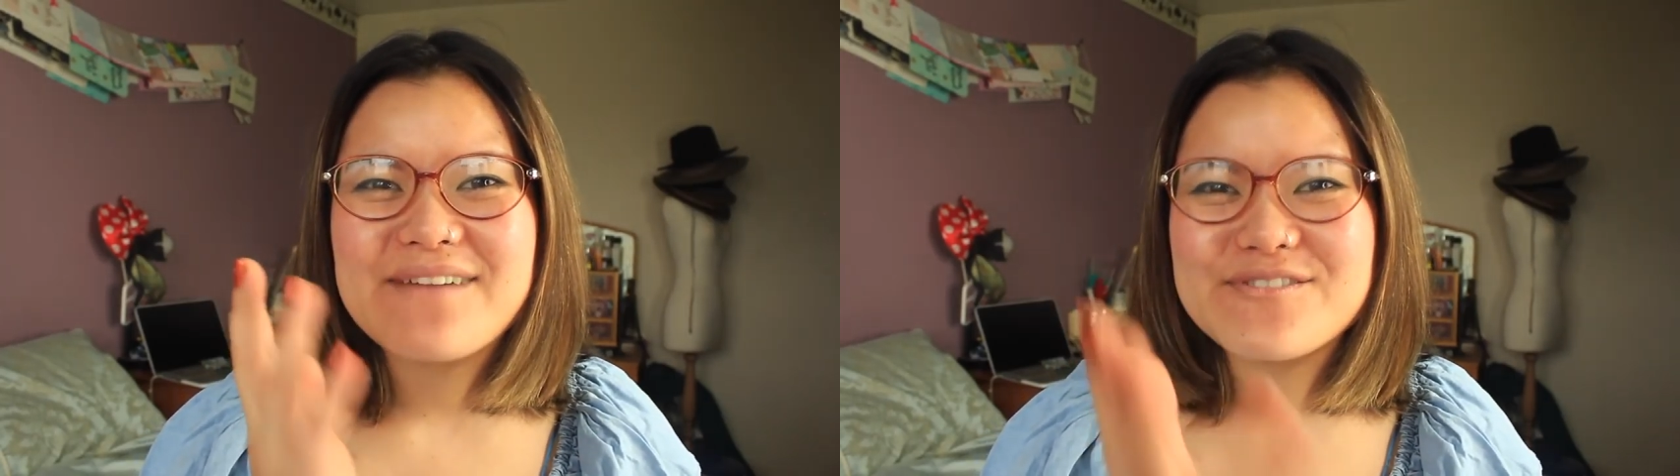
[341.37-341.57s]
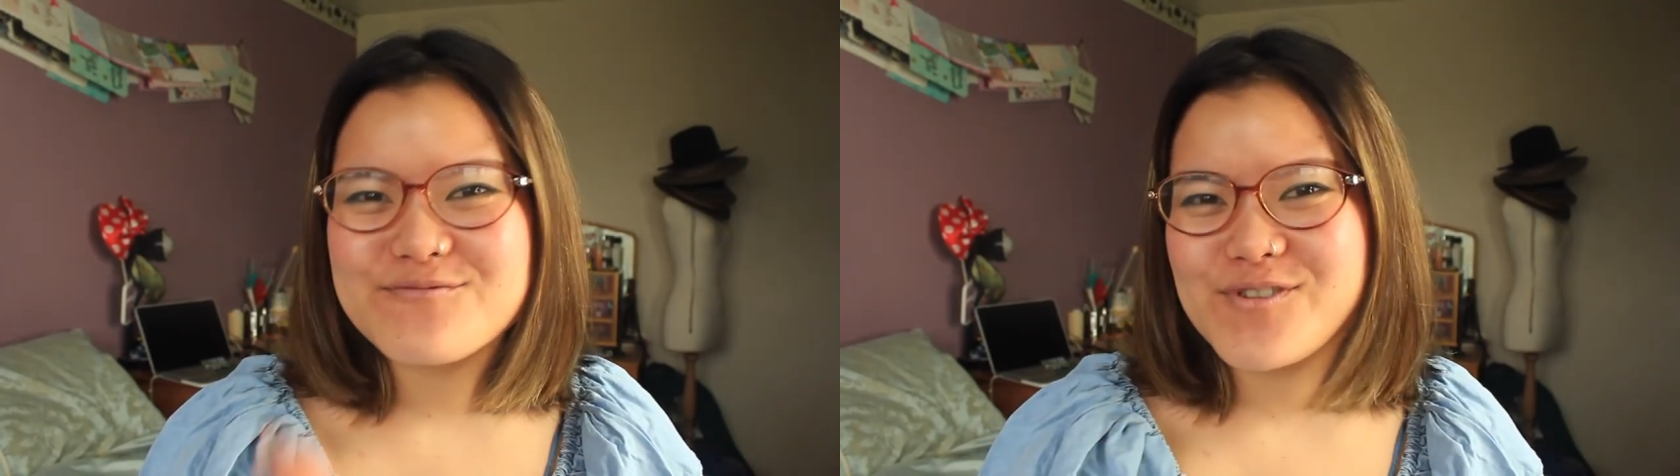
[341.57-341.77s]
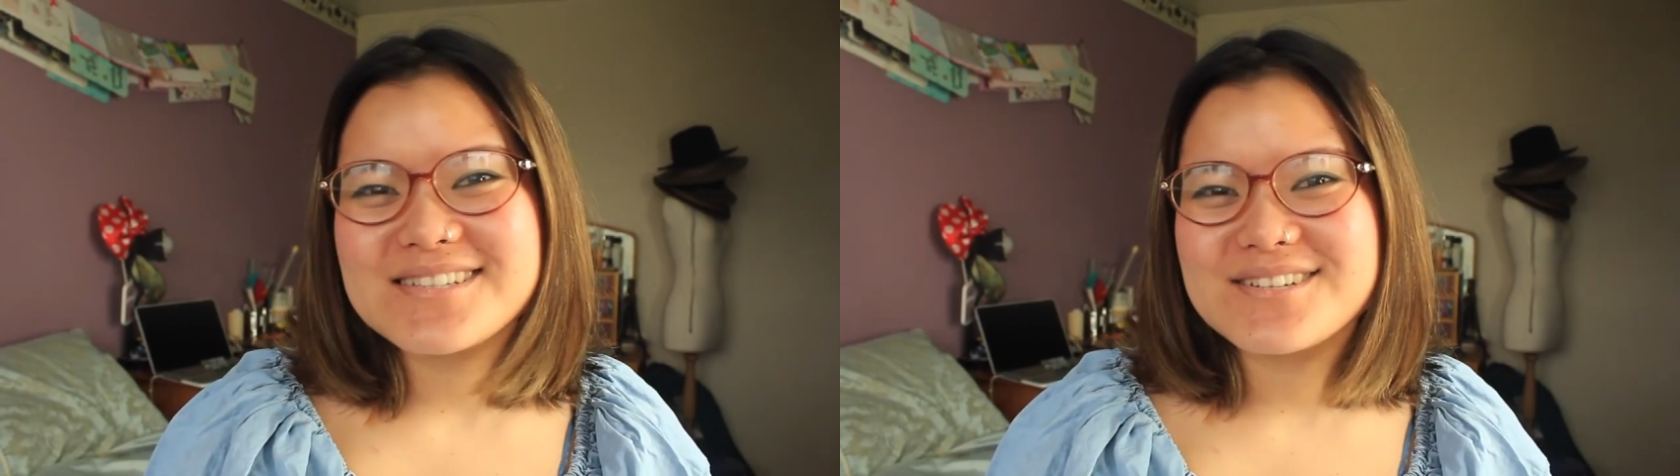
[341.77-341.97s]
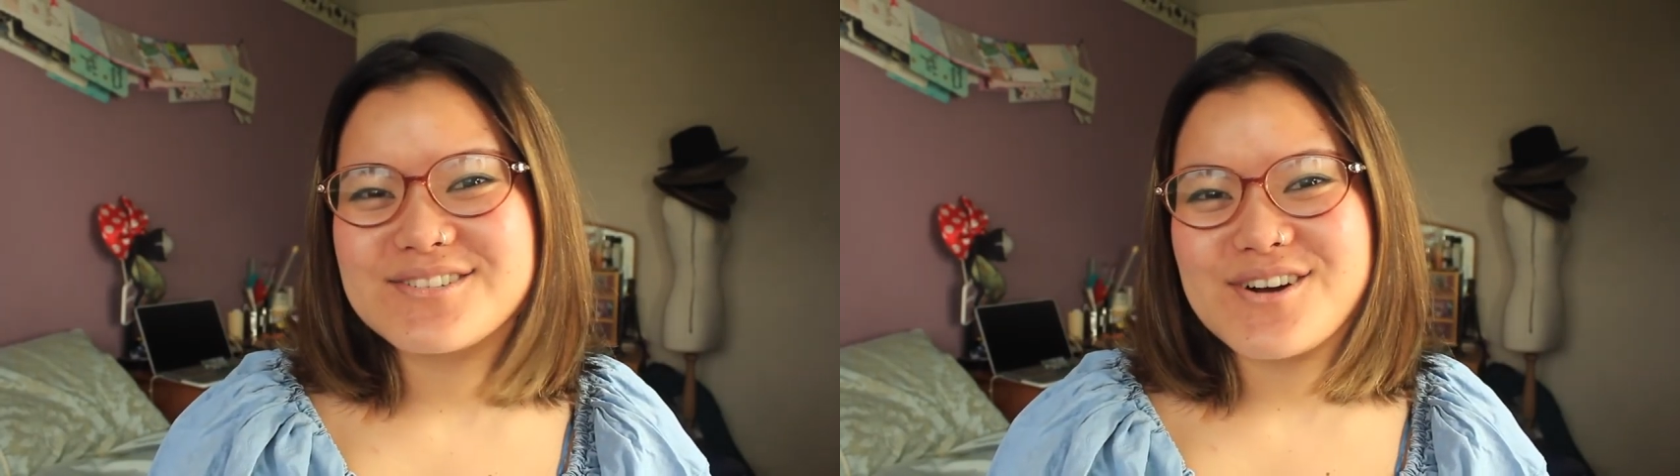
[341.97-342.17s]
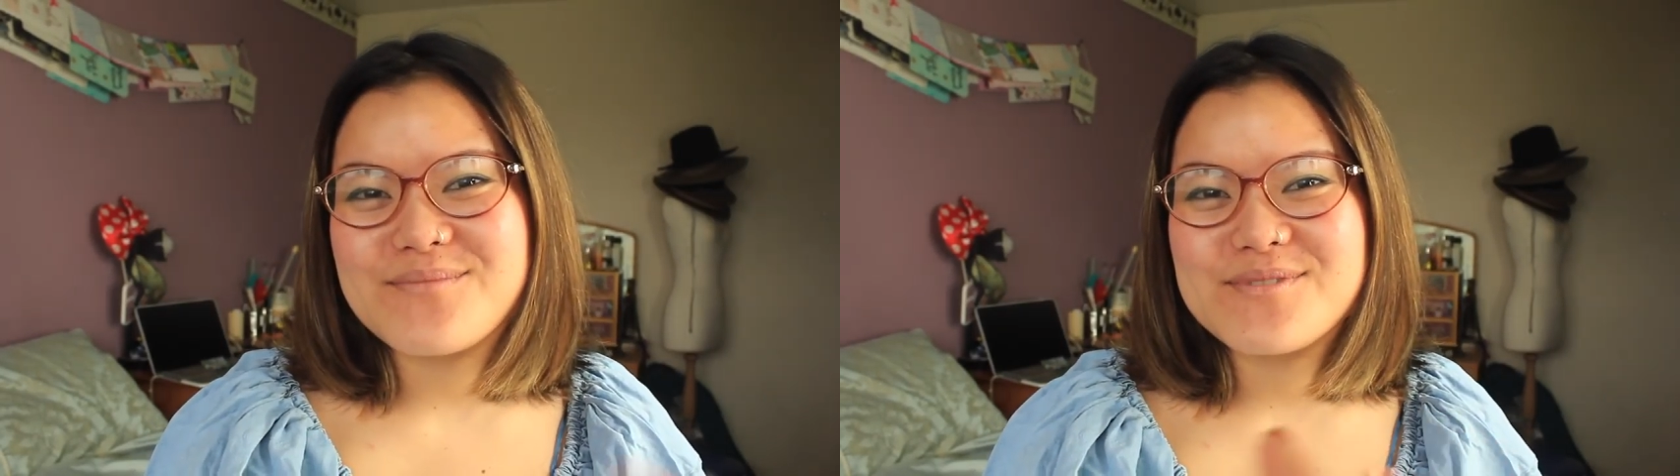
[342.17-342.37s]
haven't
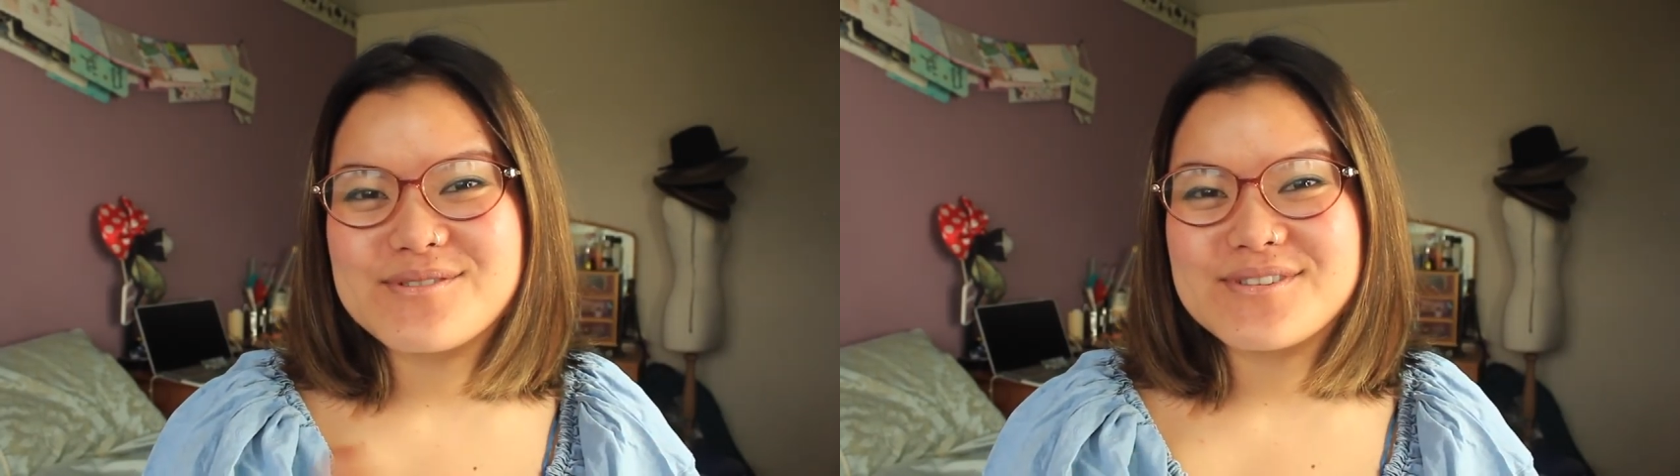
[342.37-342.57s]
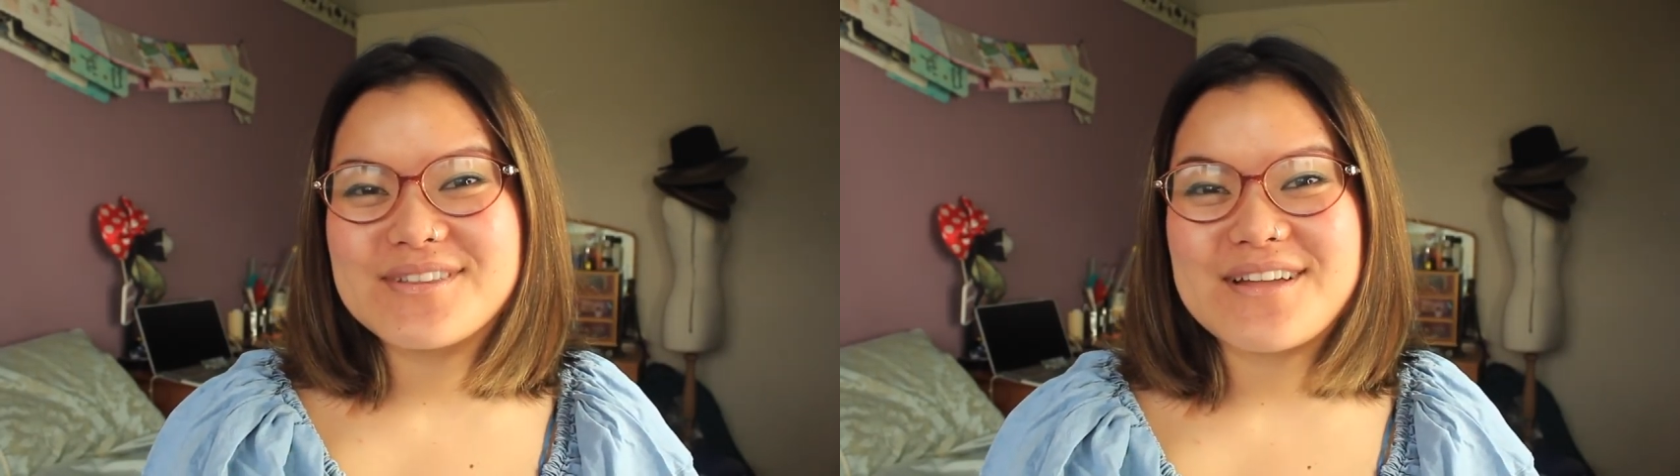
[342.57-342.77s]
listened to her music,